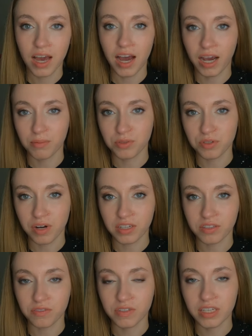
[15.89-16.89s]
I'm
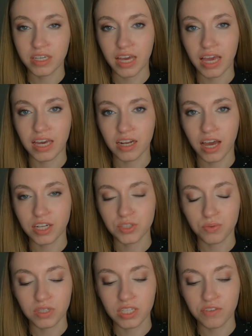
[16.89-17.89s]
Director V and I just
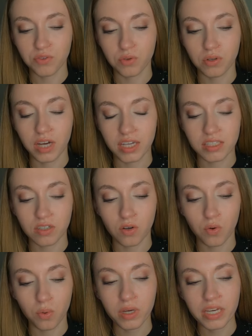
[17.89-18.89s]
wanted to give you guys a
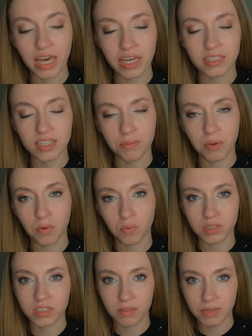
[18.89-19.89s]
quick heads up on
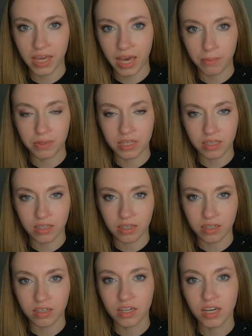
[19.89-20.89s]
what's going to be happening here.